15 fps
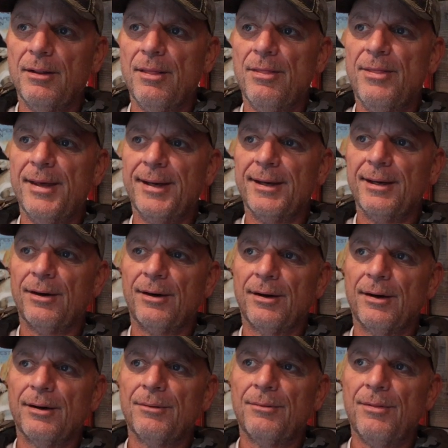They
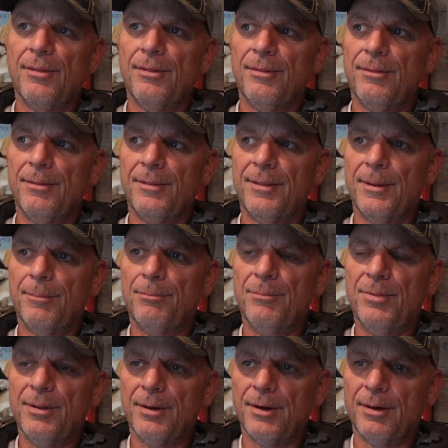are,
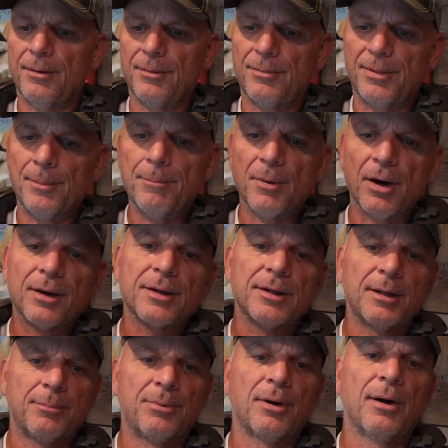the
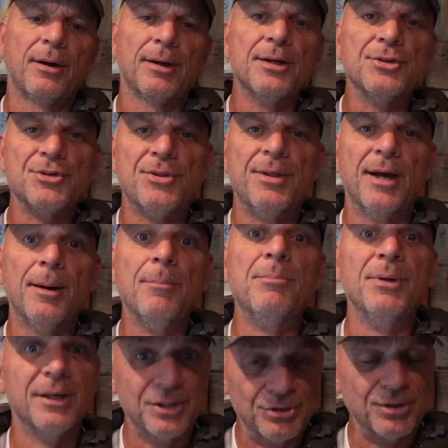marketing part is them
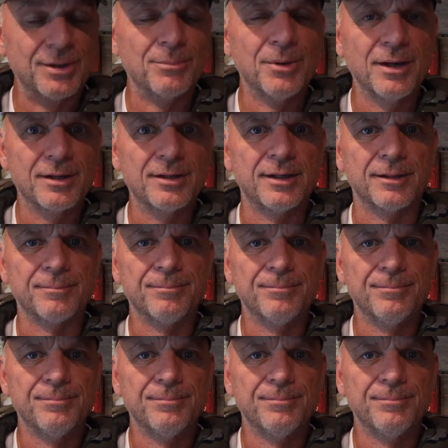being good at marketing.